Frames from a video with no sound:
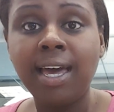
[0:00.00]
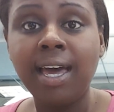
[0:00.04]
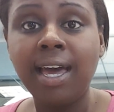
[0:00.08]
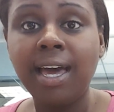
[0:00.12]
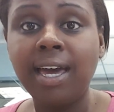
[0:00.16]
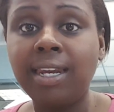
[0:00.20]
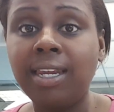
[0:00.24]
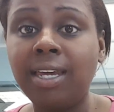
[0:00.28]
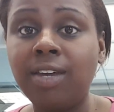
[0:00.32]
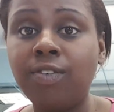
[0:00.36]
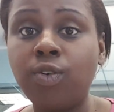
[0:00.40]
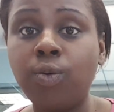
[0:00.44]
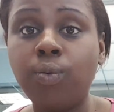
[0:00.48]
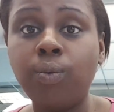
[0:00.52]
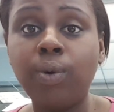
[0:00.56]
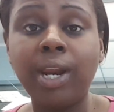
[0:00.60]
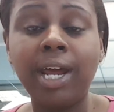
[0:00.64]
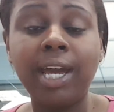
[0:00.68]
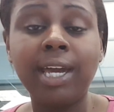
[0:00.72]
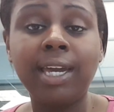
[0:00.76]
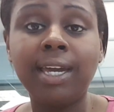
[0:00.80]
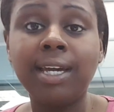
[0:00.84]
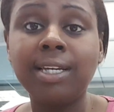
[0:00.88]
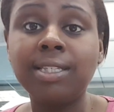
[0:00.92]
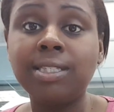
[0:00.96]
And even when
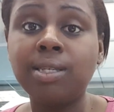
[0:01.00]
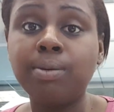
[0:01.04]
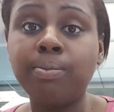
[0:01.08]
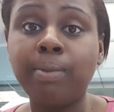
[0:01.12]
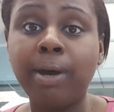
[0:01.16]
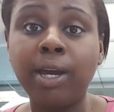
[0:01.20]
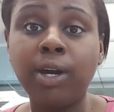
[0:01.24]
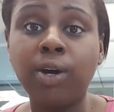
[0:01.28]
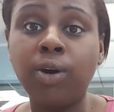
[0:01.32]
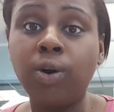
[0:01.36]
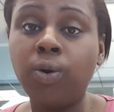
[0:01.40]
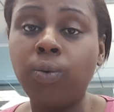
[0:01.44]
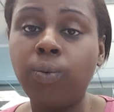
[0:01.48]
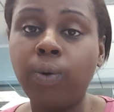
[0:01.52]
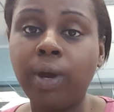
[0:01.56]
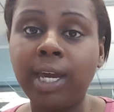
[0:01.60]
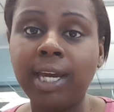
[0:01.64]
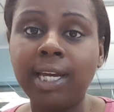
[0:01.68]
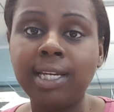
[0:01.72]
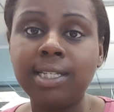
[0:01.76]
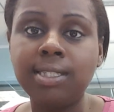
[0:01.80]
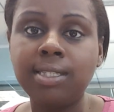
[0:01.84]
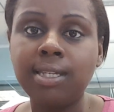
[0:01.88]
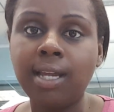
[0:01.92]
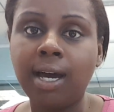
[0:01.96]
I get to my goal weight,
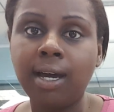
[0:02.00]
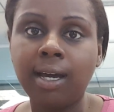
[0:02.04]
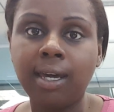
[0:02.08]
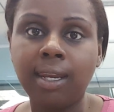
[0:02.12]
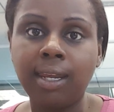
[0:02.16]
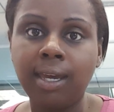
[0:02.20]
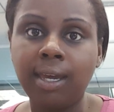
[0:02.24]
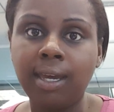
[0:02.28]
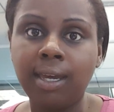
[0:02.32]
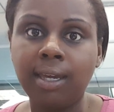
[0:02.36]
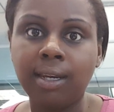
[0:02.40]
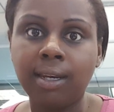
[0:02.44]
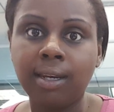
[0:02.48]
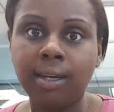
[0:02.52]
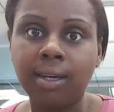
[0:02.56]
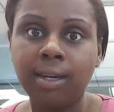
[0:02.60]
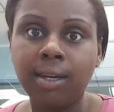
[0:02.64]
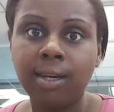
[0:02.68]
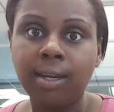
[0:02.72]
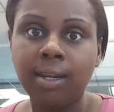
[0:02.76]
it's not going to end.